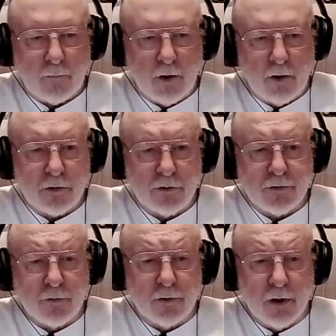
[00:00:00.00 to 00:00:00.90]
It's
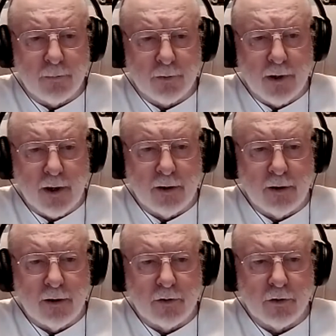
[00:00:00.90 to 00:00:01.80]
also complicated
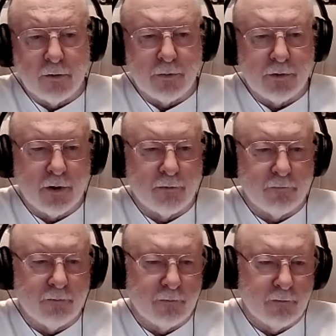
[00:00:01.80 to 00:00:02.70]
in terms of
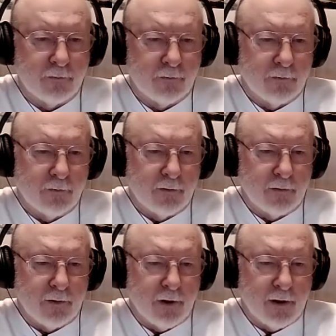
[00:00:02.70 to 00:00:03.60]

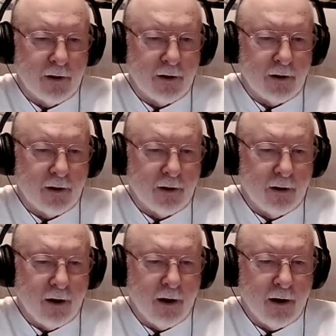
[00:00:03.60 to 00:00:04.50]
getting it
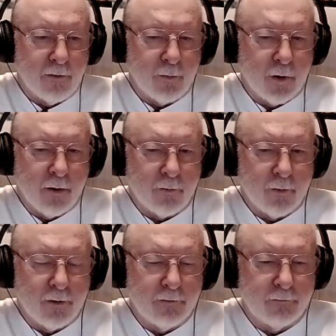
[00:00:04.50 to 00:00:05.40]
aligned properly.